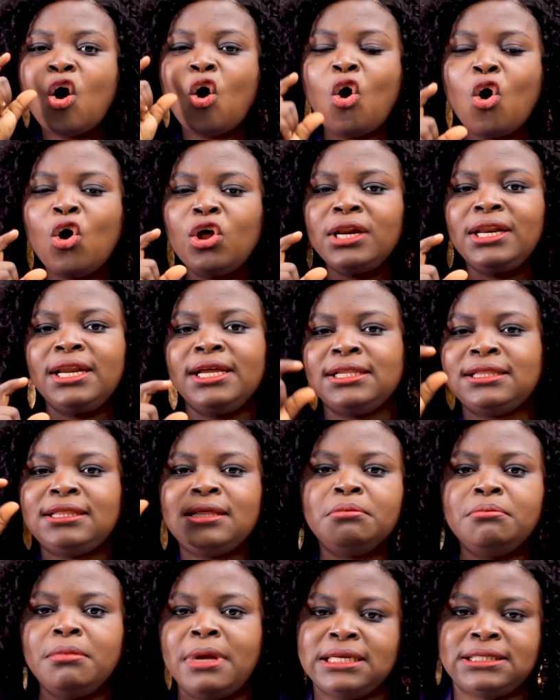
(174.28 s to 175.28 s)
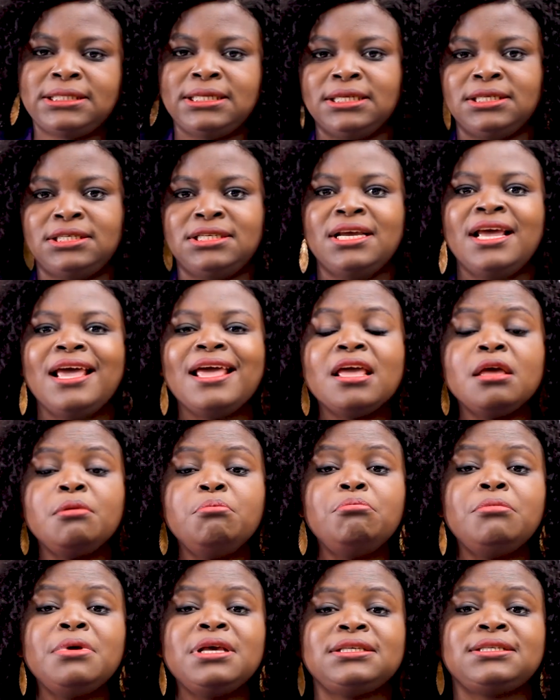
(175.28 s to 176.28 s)
Only the message. It
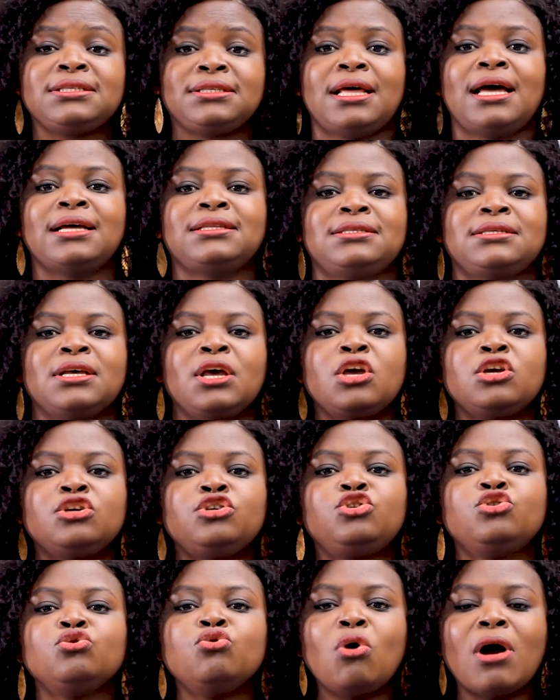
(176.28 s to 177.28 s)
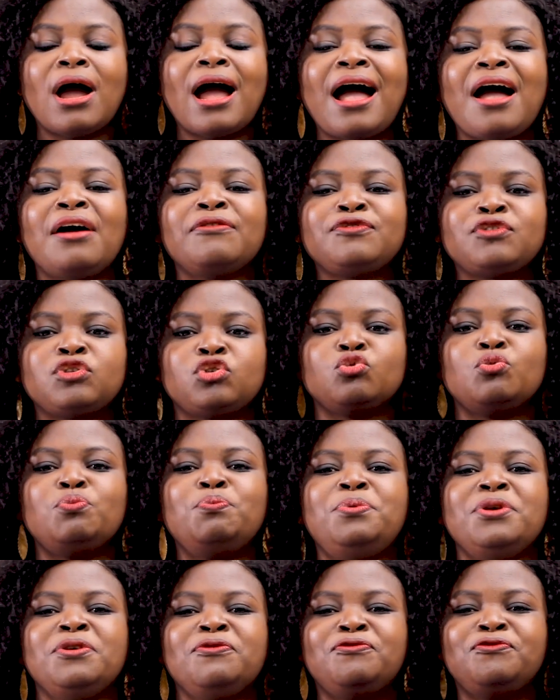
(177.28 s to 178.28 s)
means that you have to
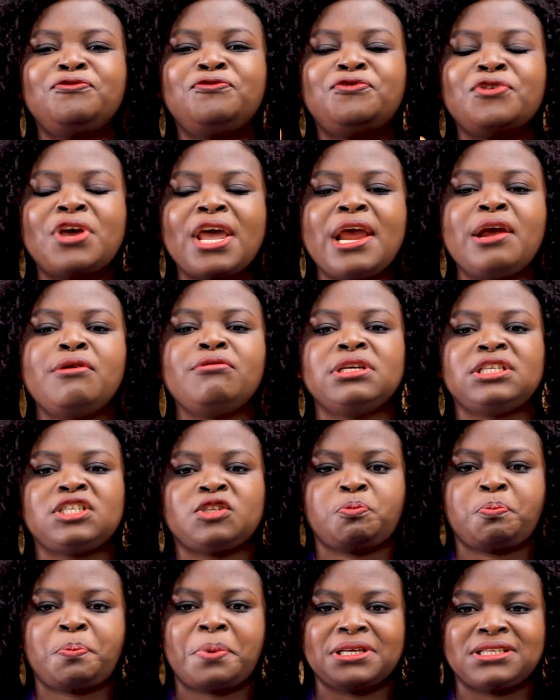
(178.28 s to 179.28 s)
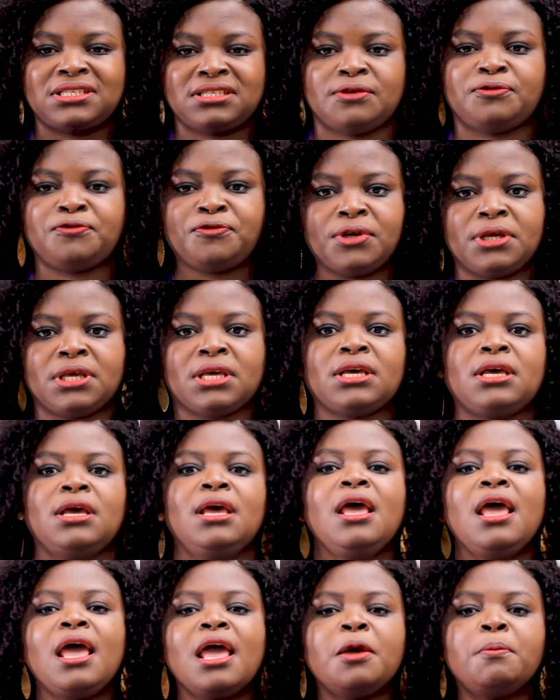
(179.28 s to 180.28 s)
be very specific
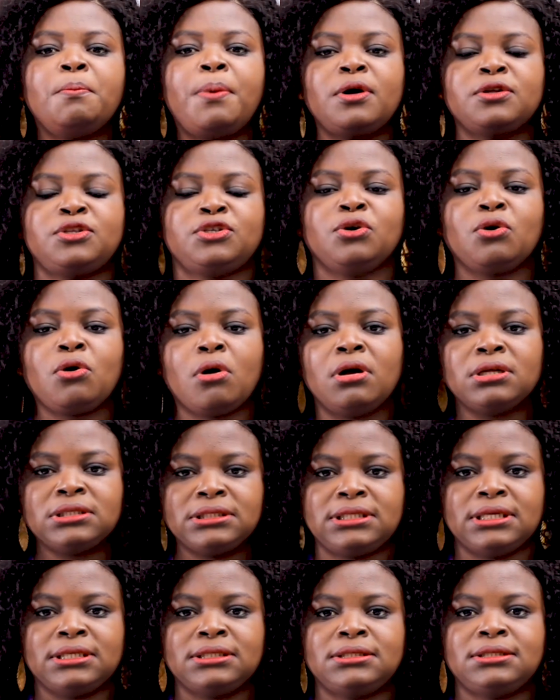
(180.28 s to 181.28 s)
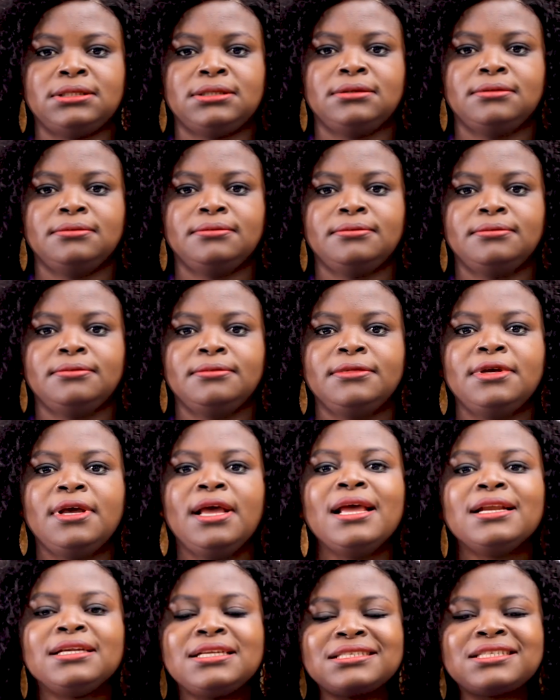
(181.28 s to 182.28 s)
about your content.
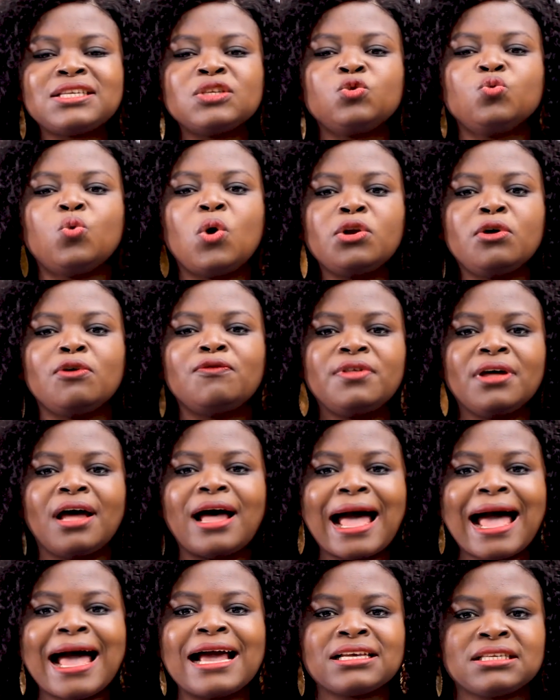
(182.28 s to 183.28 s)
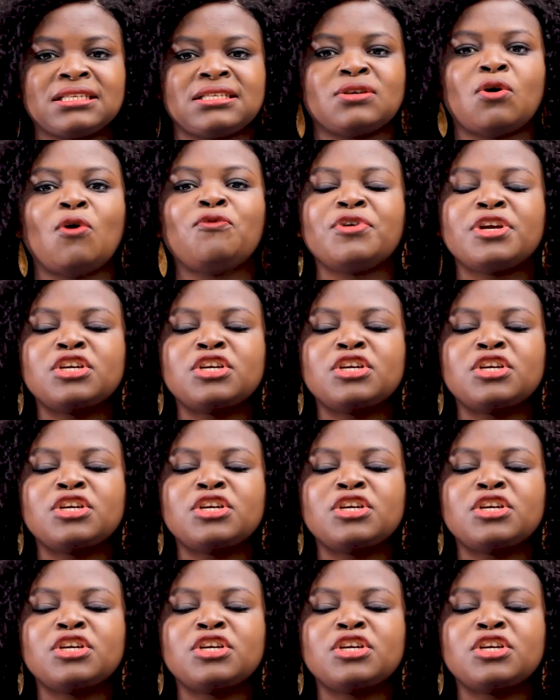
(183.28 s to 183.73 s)
This is one of the acts of